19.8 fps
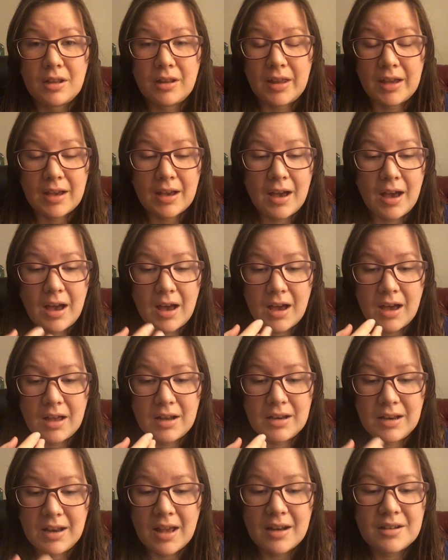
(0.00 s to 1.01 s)
Like,
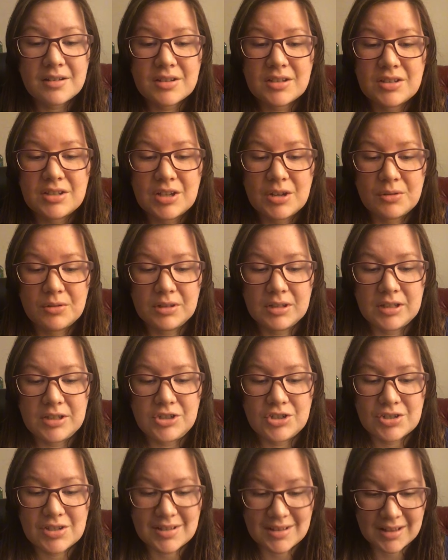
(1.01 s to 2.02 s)
not necessarily
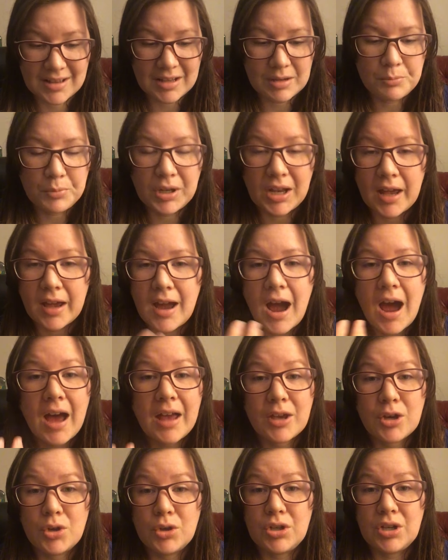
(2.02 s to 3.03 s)
just limp, like I
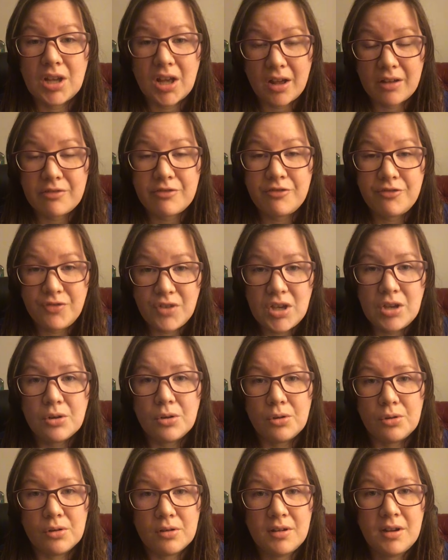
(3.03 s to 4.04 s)
could not
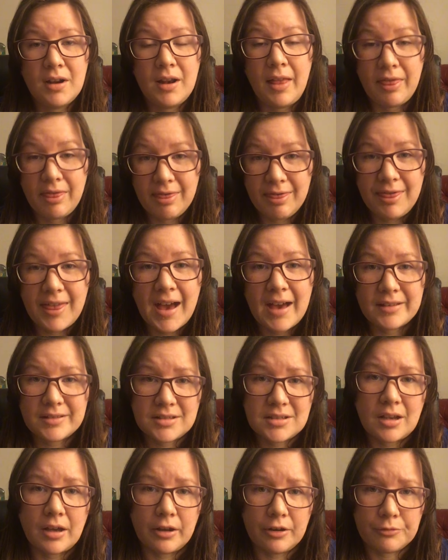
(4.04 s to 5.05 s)
feel that
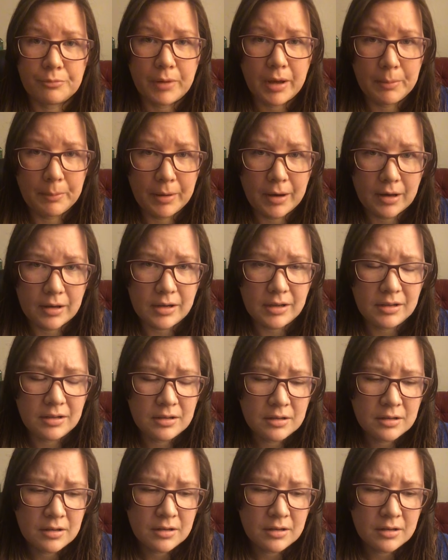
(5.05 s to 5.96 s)
side of my body.